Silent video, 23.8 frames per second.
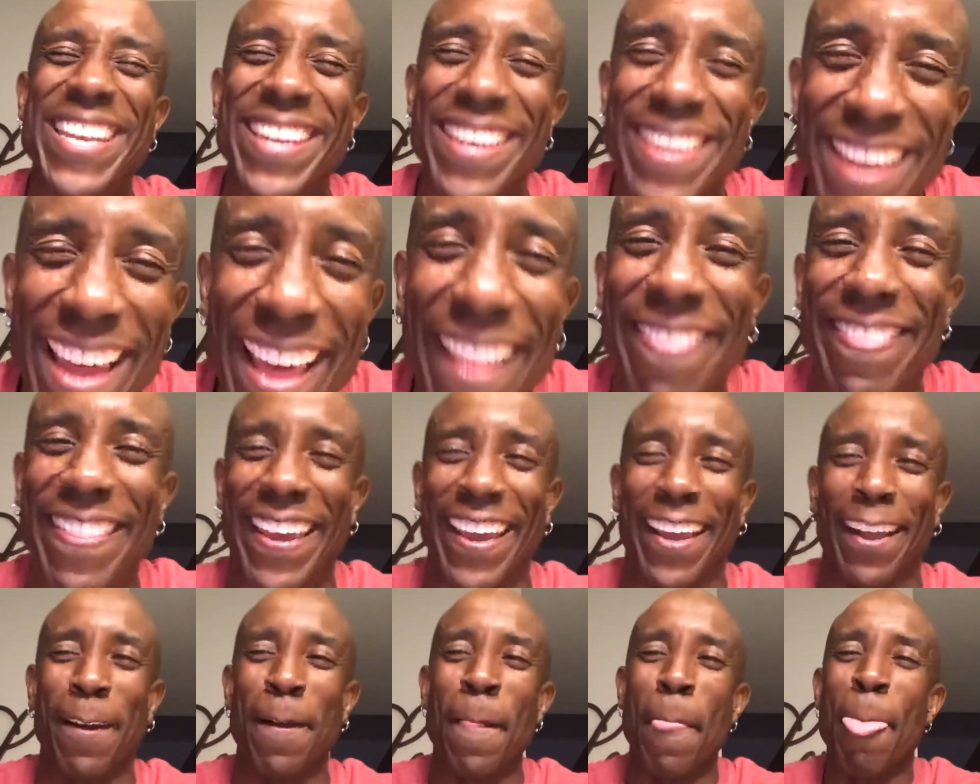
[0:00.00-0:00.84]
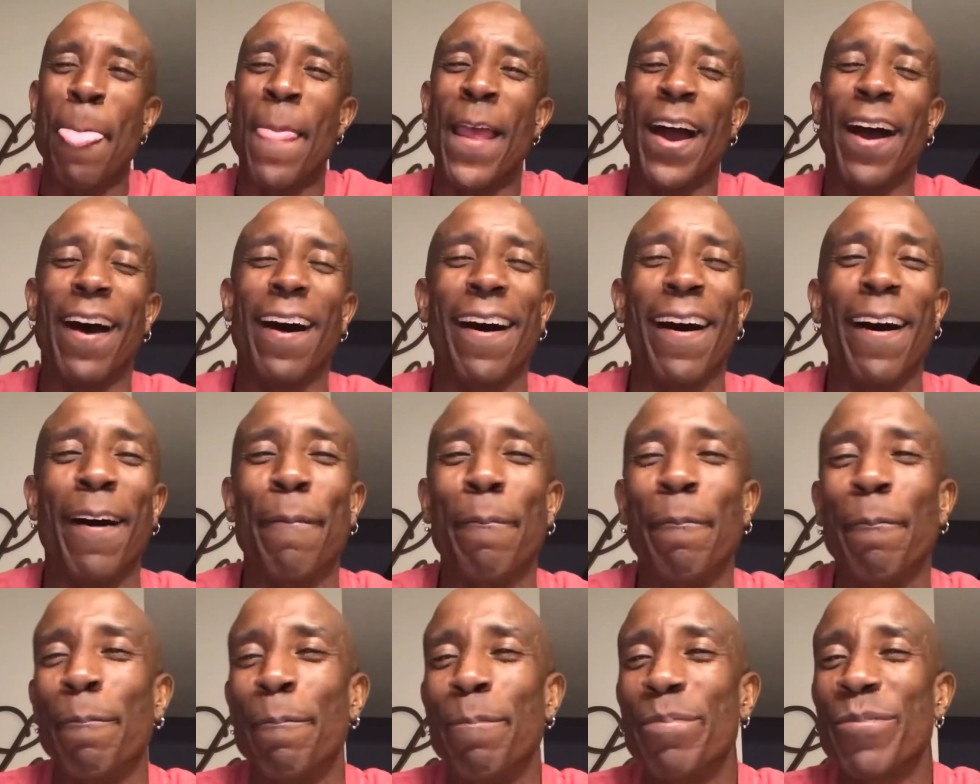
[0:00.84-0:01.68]
Nothing.
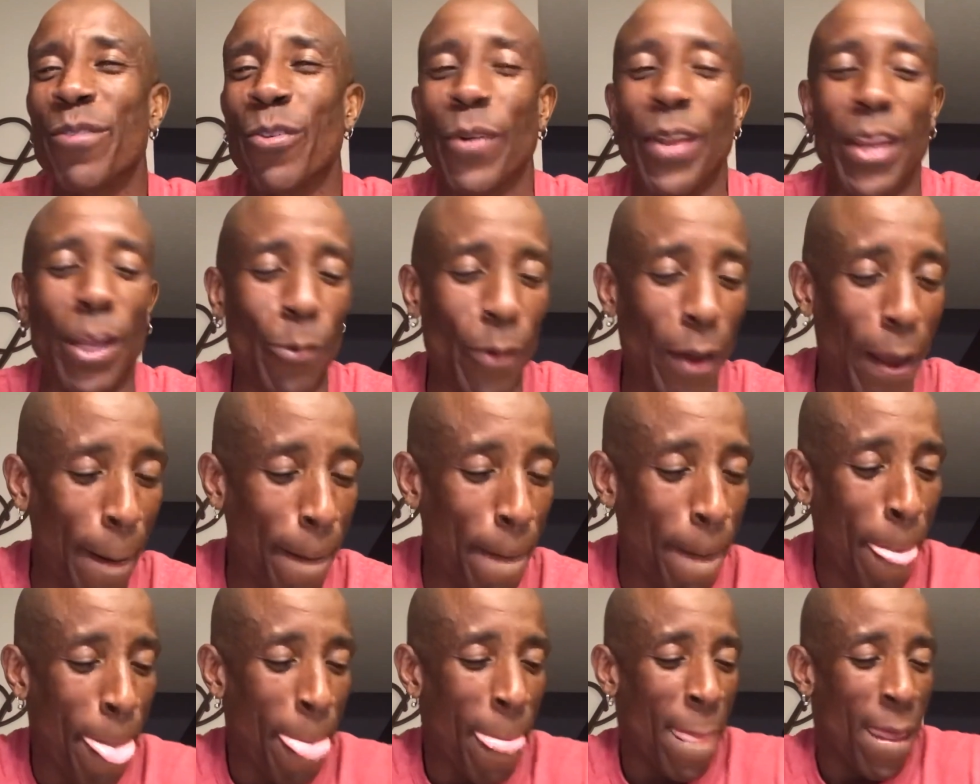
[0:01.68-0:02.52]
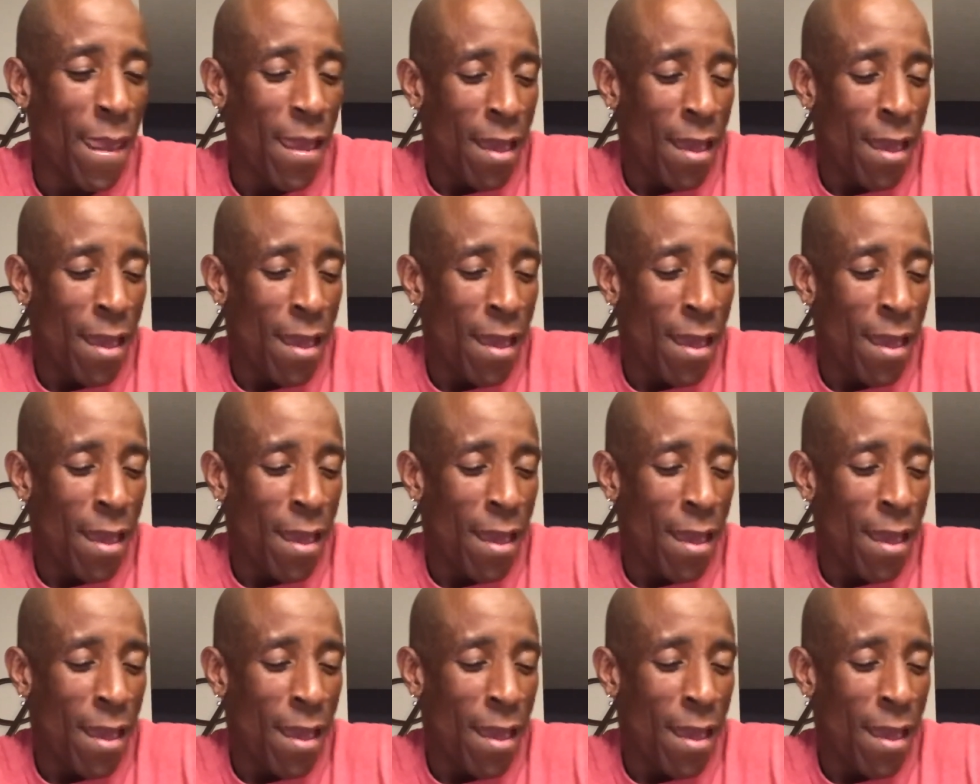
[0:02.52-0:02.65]
Um, so anyway.